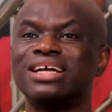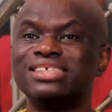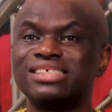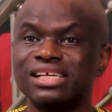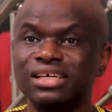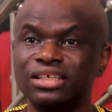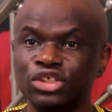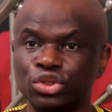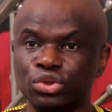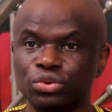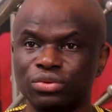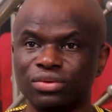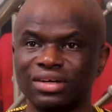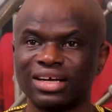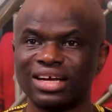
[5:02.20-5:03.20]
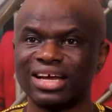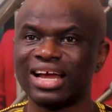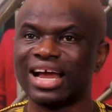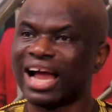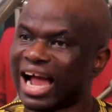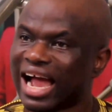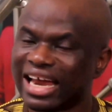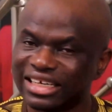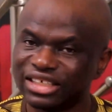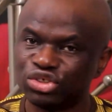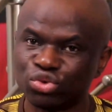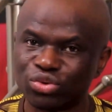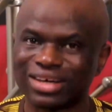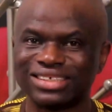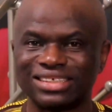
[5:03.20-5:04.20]
cancel you
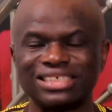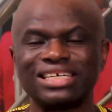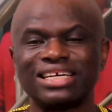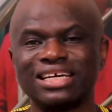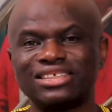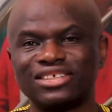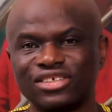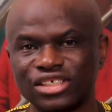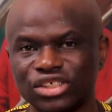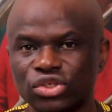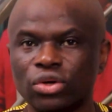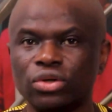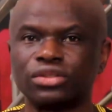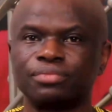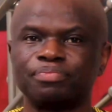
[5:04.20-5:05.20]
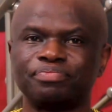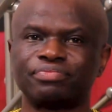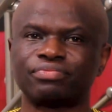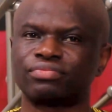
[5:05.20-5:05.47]
and you can still get a result.